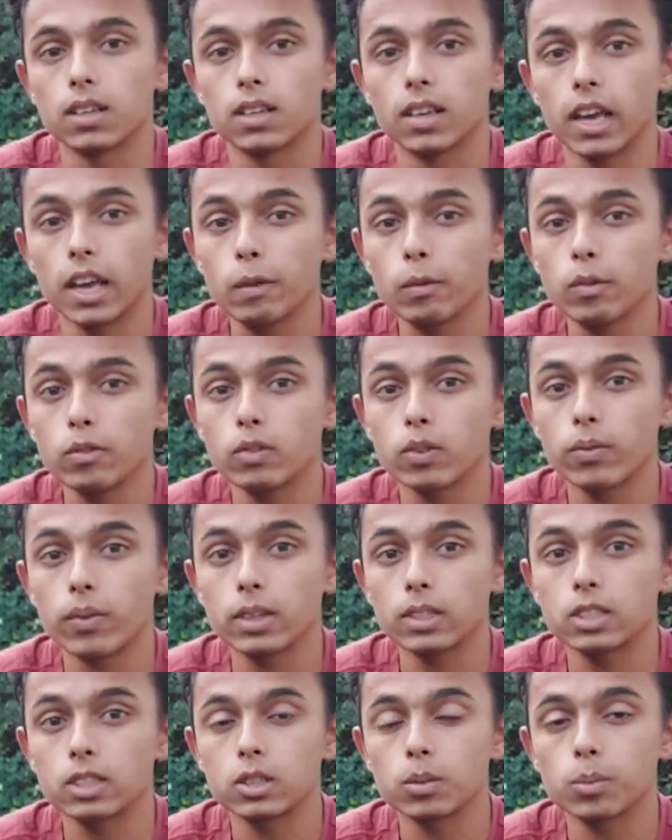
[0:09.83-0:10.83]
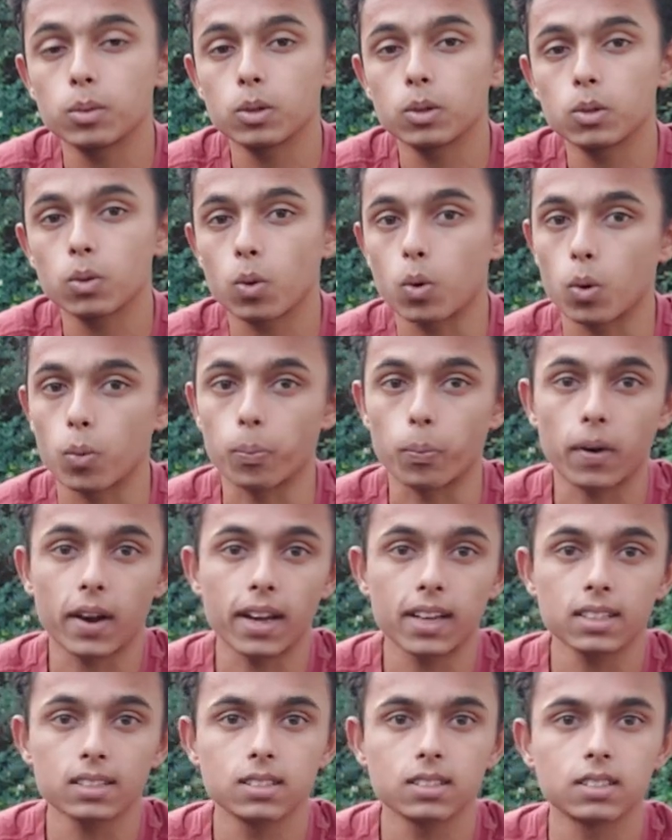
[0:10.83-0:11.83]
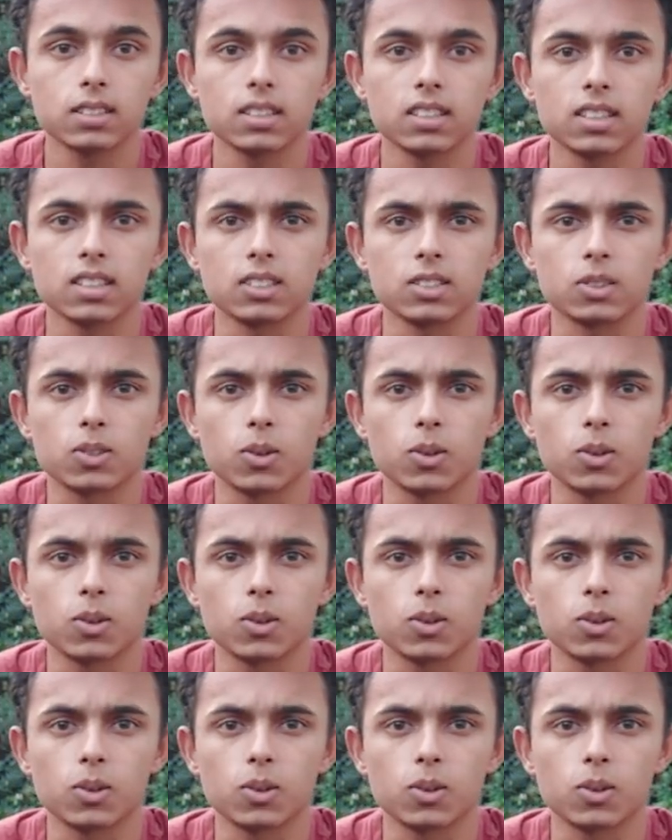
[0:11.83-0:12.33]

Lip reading: name of the vegetable or plant is